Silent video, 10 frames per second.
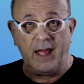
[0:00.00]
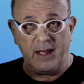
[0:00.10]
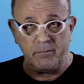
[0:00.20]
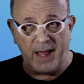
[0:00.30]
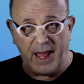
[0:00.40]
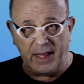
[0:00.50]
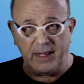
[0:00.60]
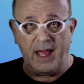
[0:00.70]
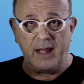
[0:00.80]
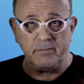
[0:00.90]
and
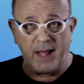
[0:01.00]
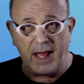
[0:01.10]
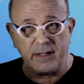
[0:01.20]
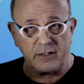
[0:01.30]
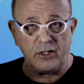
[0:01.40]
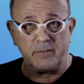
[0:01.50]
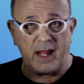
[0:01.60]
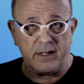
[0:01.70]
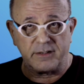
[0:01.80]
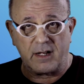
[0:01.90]
back, and back. The
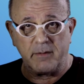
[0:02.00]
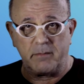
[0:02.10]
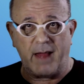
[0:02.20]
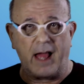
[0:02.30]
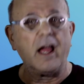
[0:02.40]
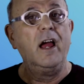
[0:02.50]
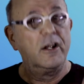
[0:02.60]
Terminator's coming back.